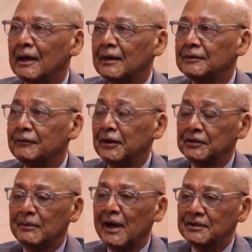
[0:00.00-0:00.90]

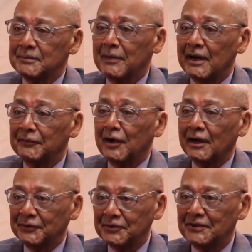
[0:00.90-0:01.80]
victimizer might have
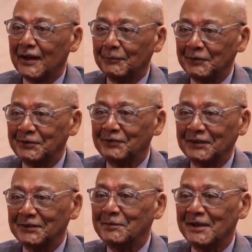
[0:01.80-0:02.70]
knocked us down, but the
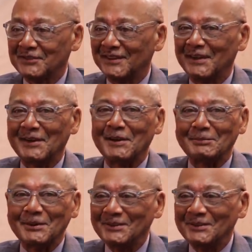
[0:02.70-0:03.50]
victim has to get up.